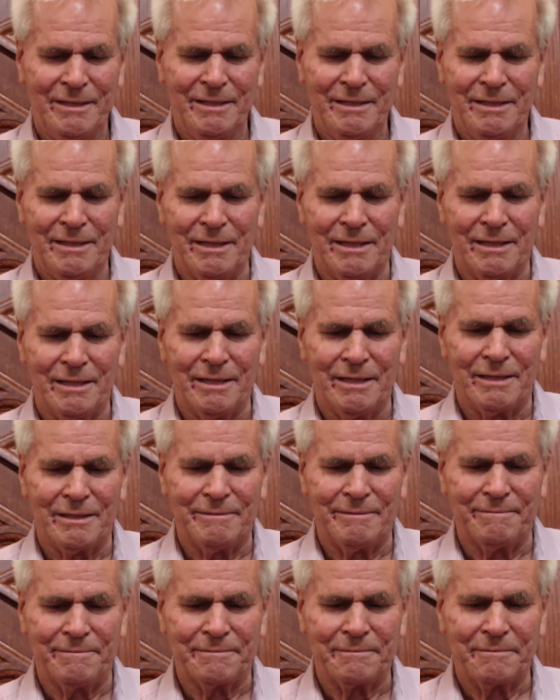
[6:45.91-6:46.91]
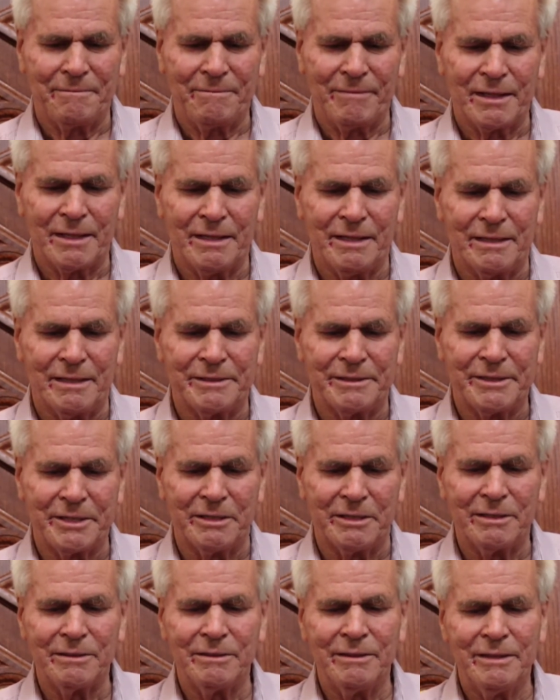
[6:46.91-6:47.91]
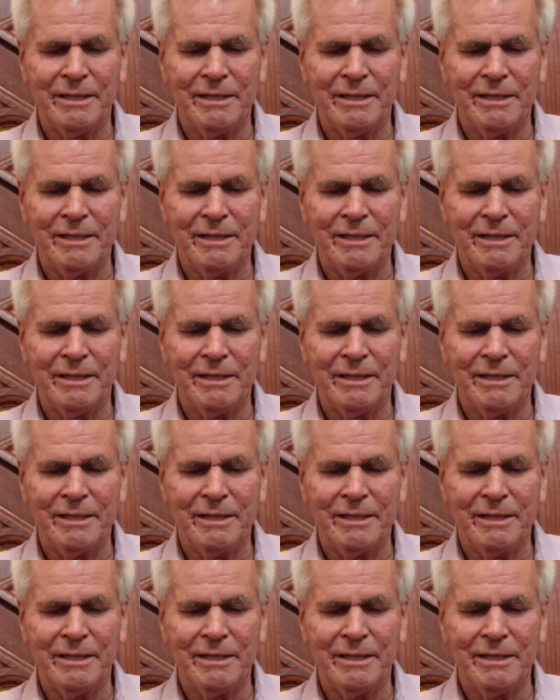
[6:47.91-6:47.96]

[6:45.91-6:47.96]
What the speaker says: dull,